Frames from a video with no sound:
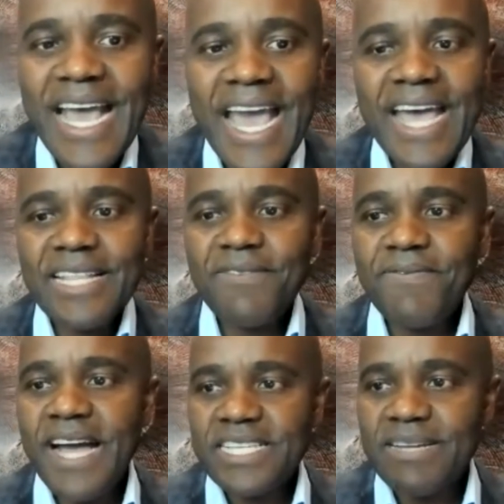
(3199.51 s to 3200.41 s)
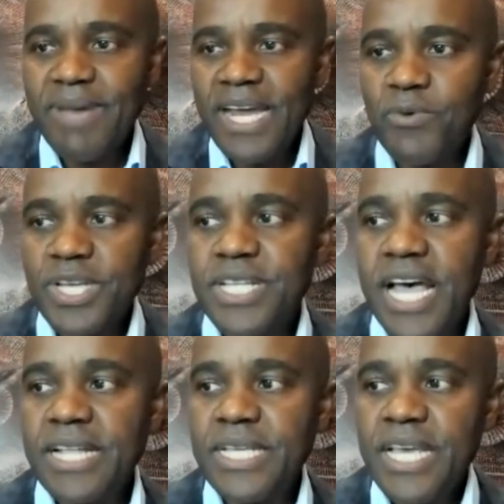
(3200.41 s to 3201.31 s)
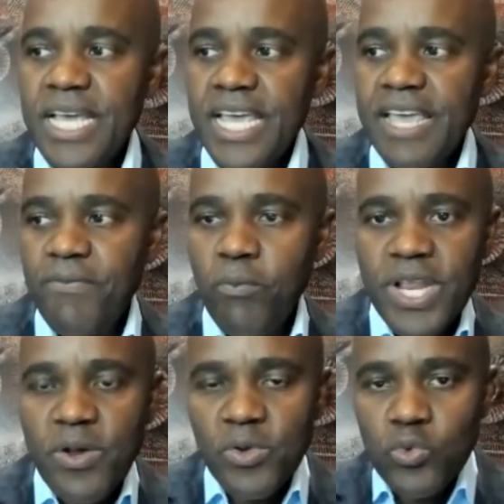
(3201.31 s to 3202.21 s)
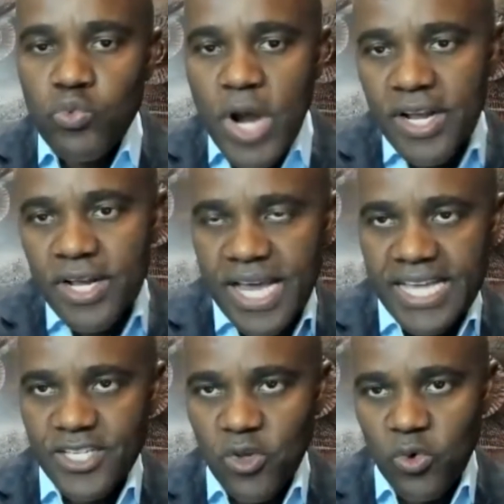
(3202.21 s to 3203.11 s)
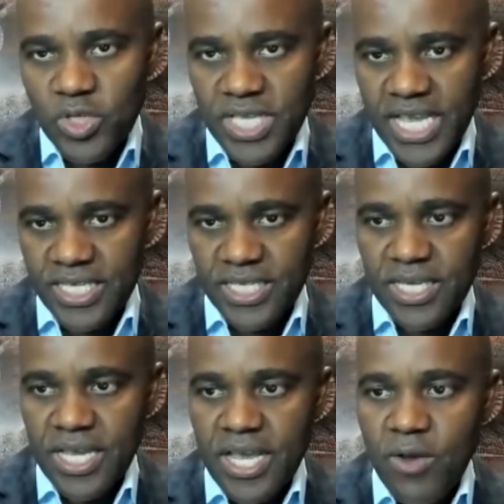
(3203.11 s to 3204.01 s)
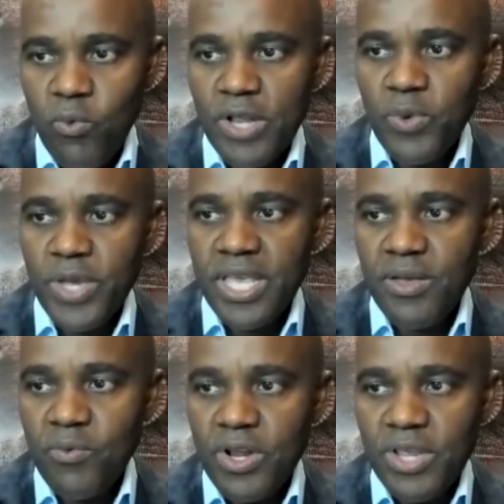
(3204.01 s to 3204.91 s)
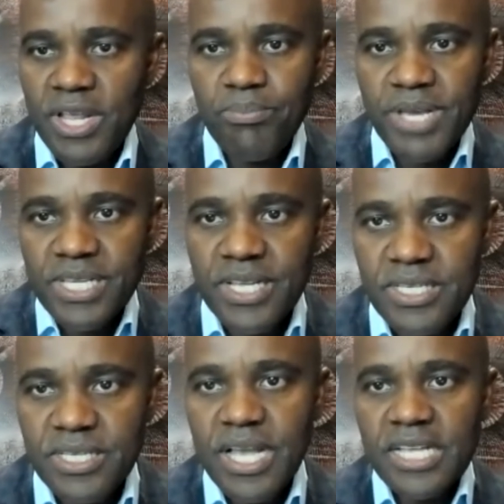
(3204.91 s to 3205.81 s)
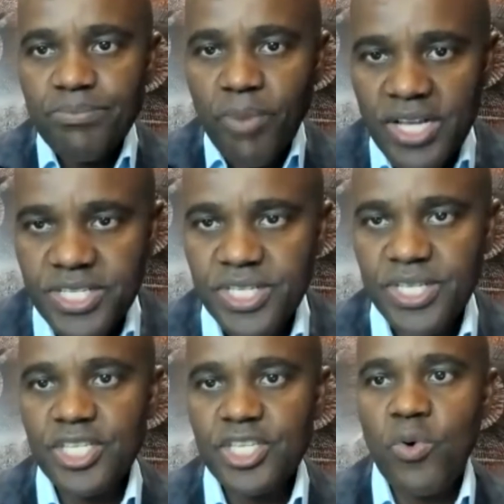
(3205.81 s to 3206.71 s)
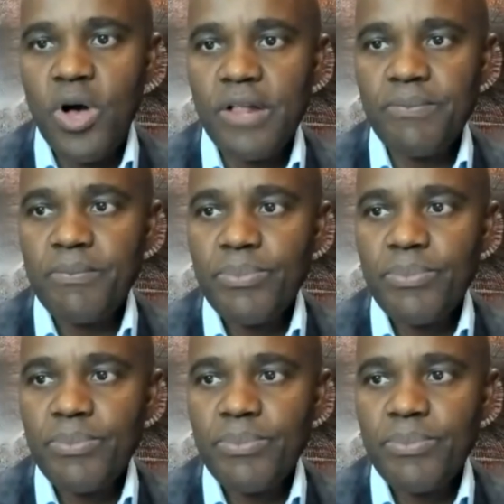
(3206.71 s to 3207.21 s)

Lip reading: And the fact of the matter is that if we don't recognize those things when in business as bosses and so on,